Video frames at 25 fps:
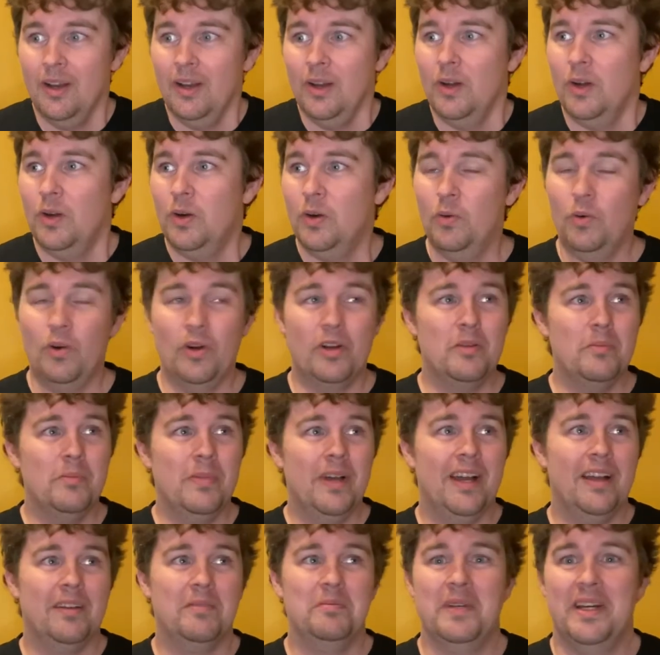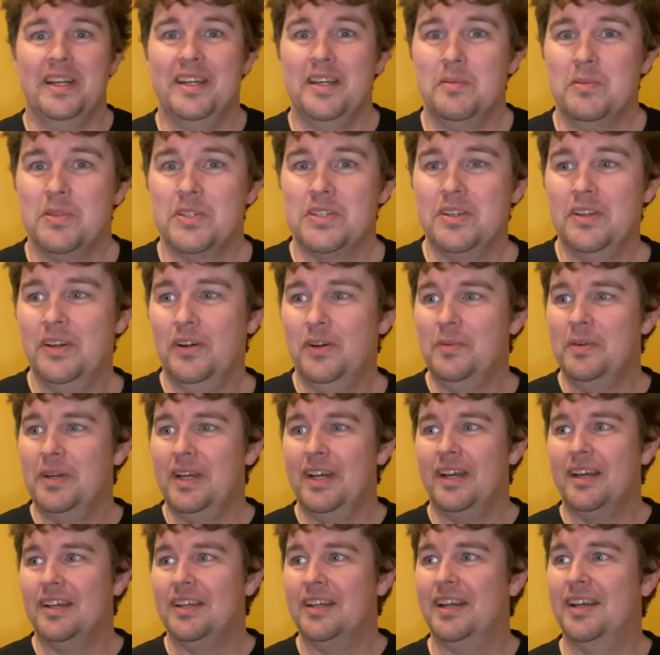Welcome back. My name is
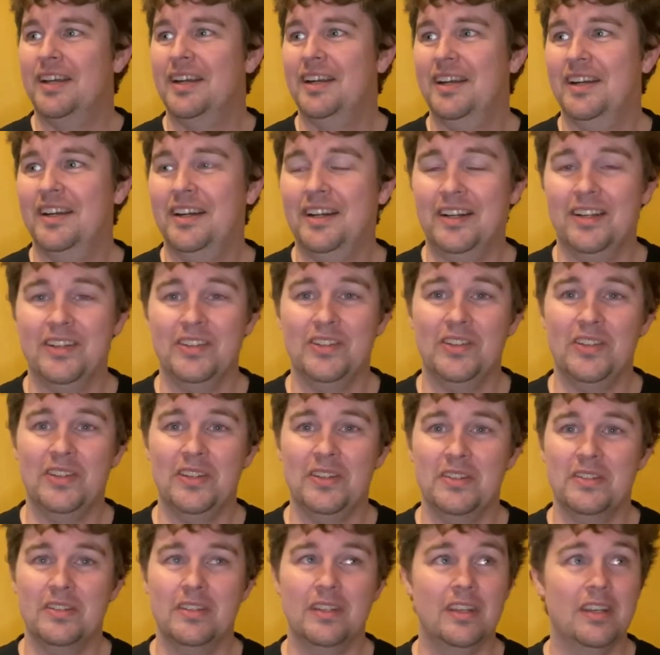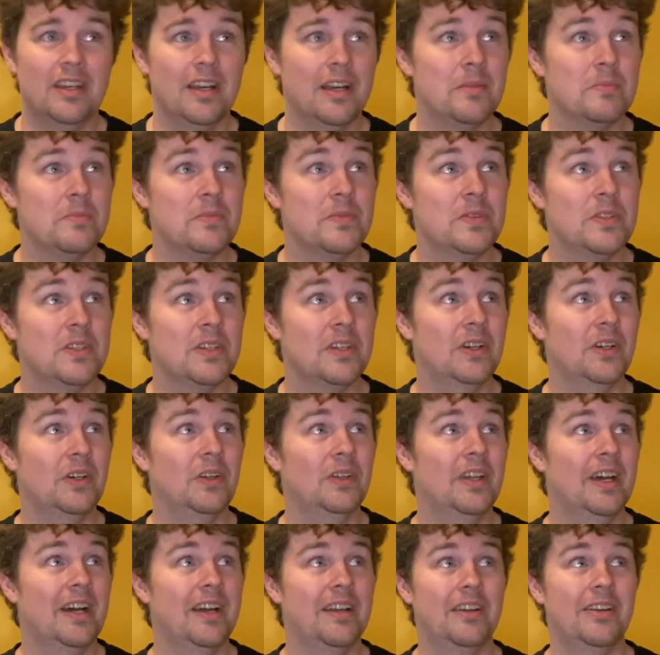Nomad. As you can see, I'm still
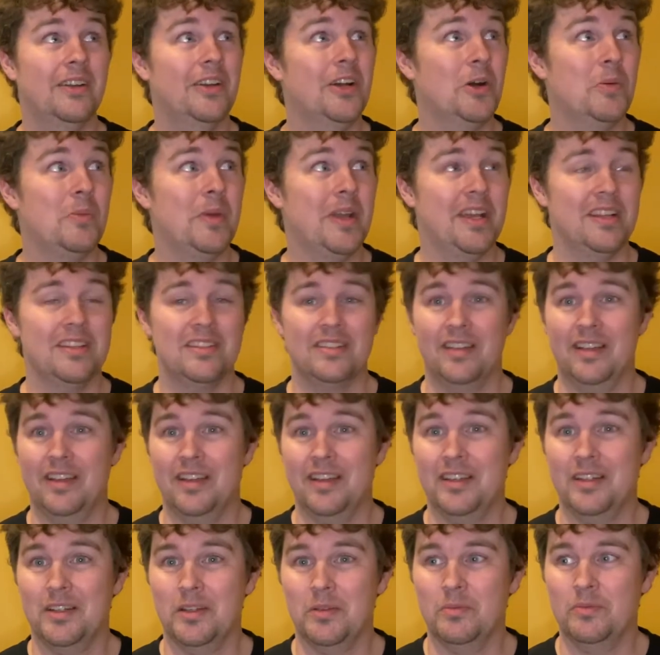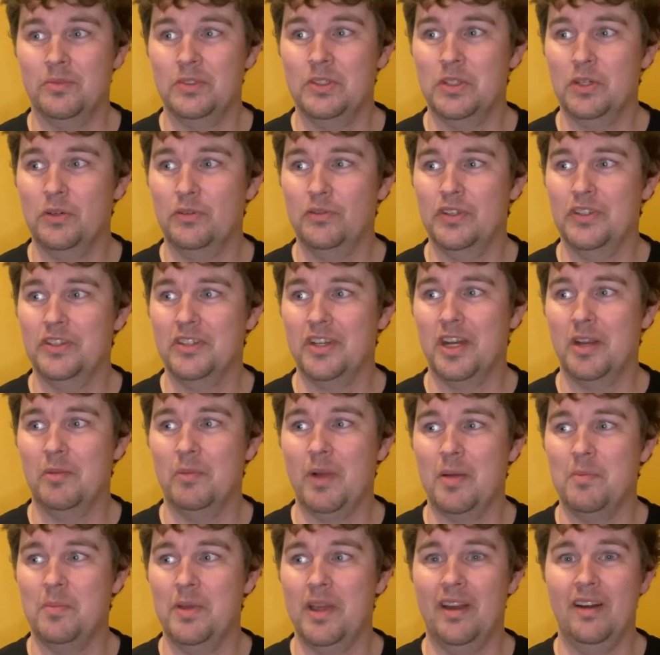not in no man's land. I'm still visiting my
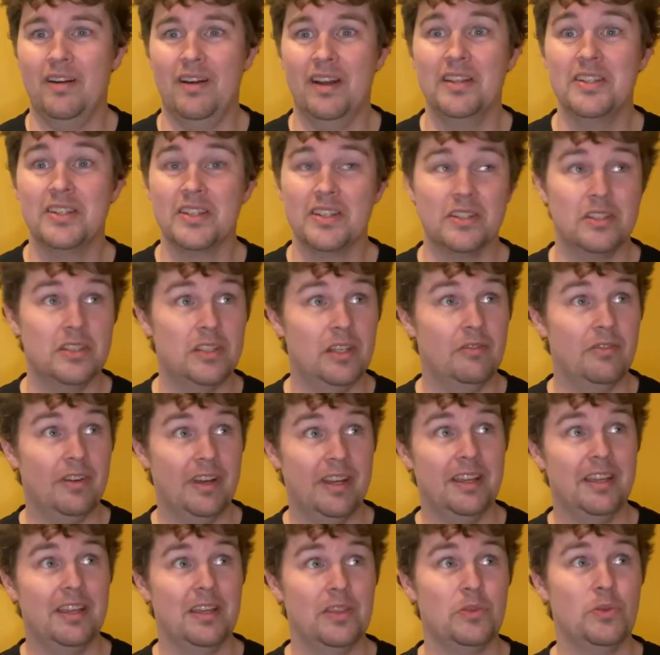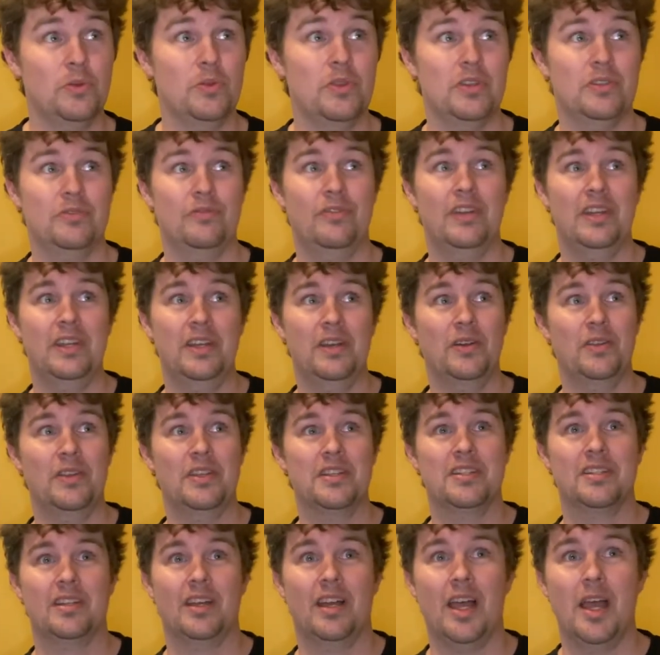parents. Let's see if I can get through this video this
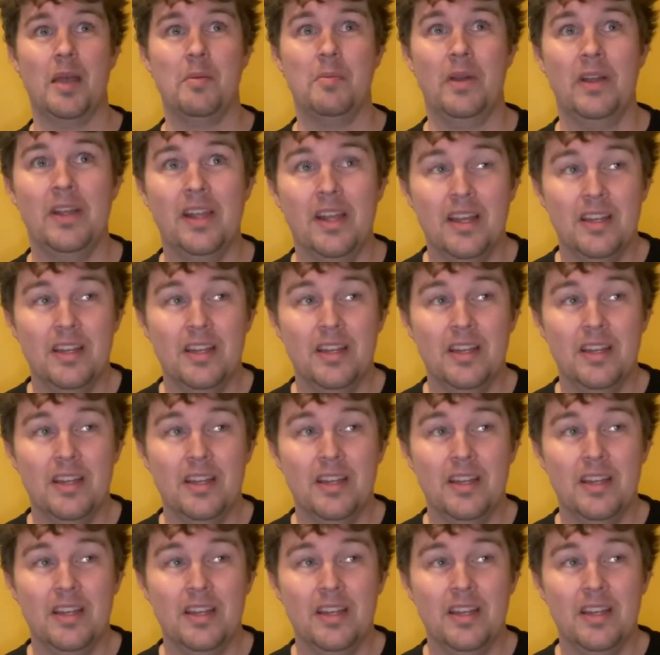time.